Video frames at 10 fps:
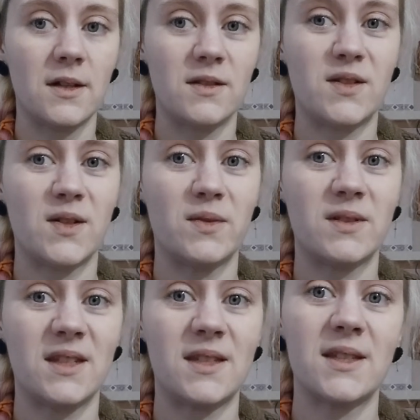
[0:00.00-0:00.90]
So
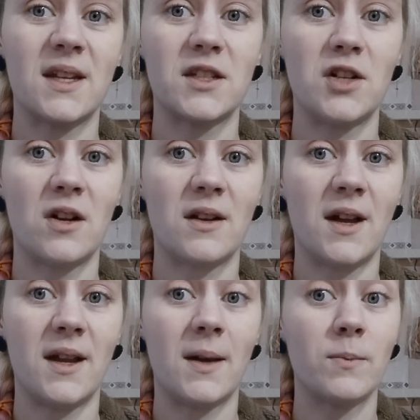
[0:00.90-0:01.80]
this is not a yarn
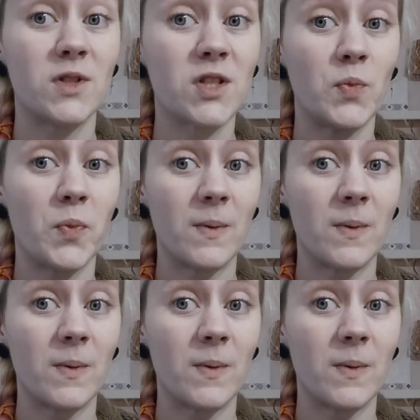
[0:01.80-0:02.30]
I am super